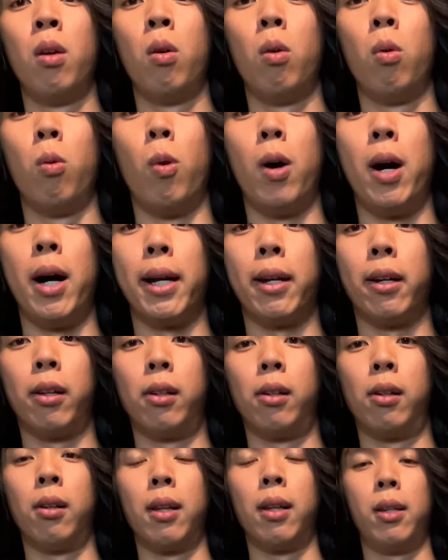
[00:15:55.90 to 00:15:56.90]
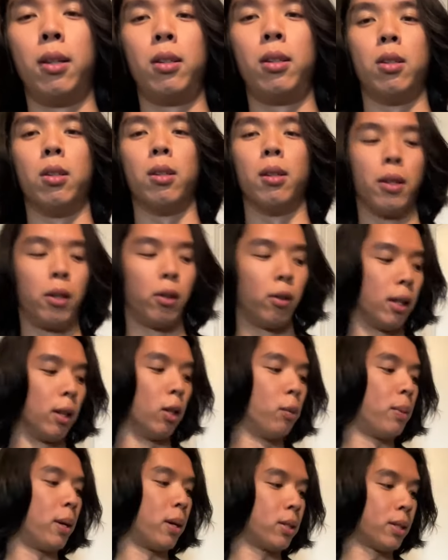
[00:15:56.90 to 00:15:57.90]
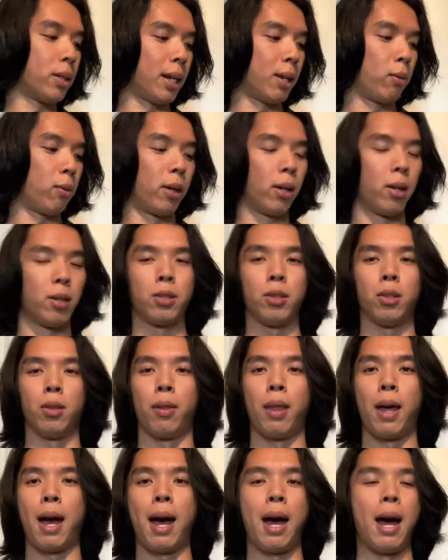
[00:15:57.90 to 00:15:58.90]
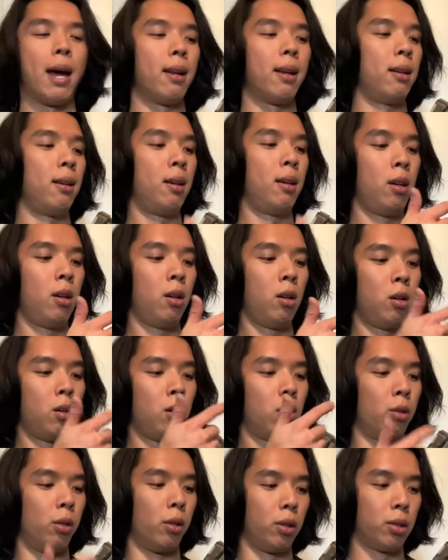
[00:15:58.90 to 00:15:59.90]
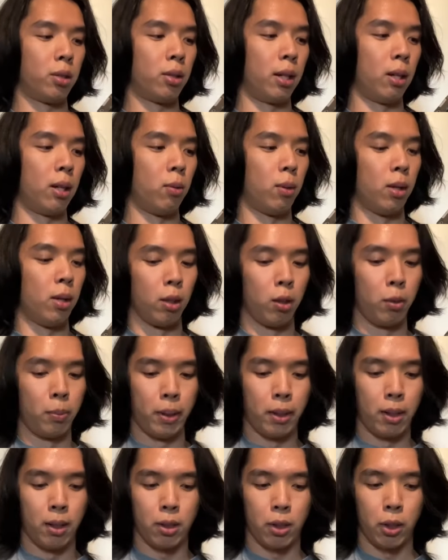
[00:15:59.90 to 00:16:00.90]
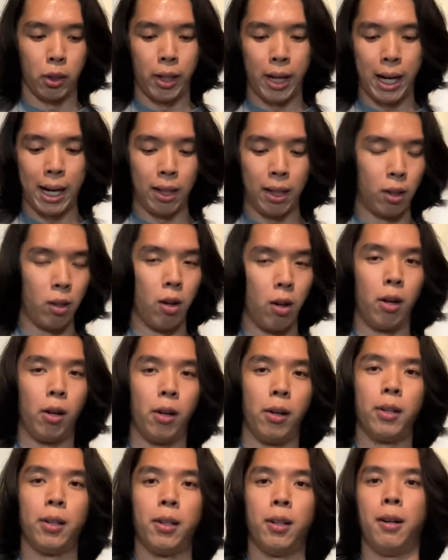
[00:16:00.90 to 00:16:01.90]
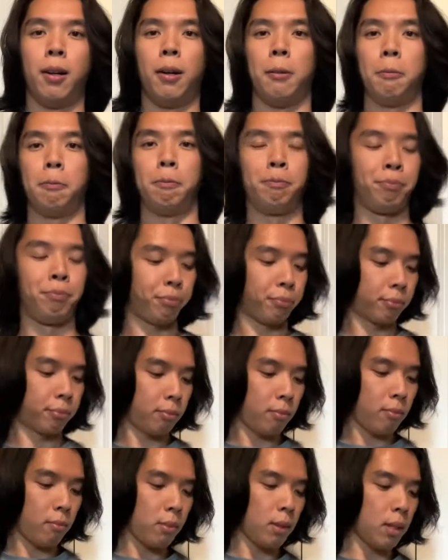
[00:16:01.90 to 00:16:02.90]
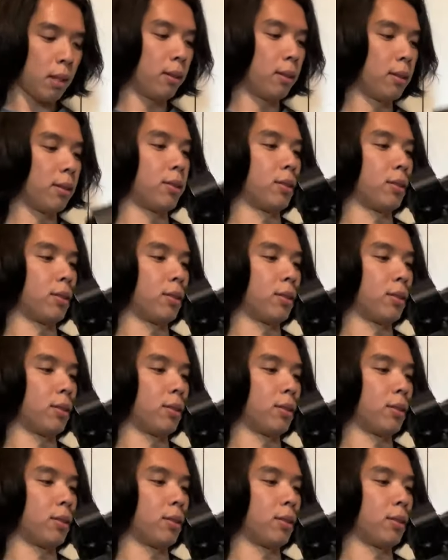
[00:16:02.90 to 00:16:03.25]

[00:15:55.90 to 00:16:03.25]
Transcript: wire that you can literally loop onto anywhere. So that, or say you want to loop it onto your hand guard. This